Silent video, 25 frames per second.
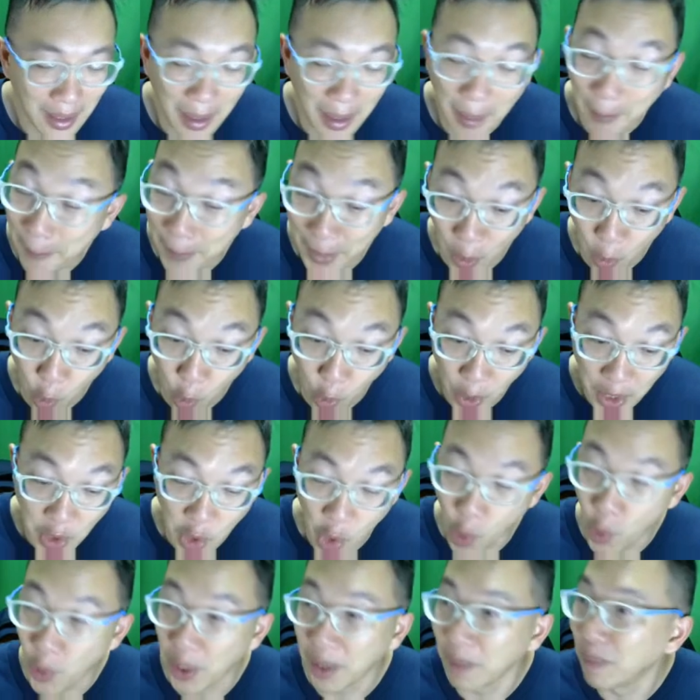but we
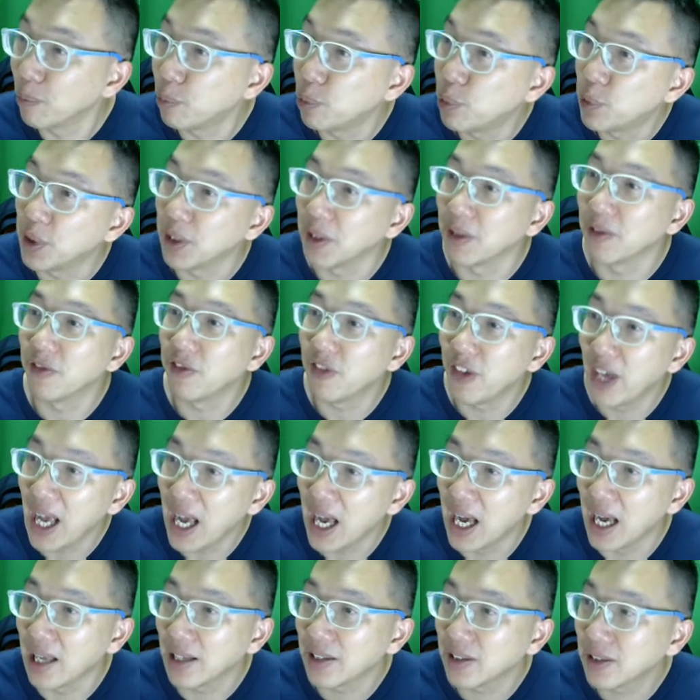going pretty
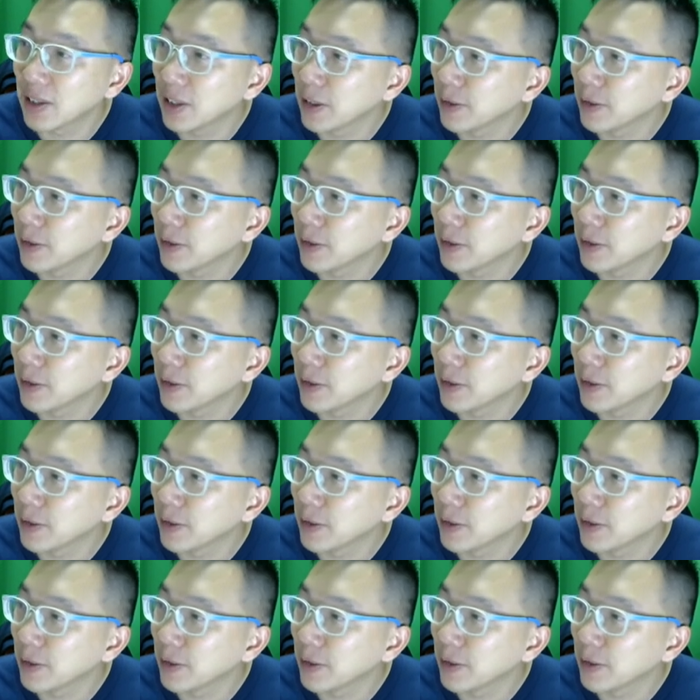fast,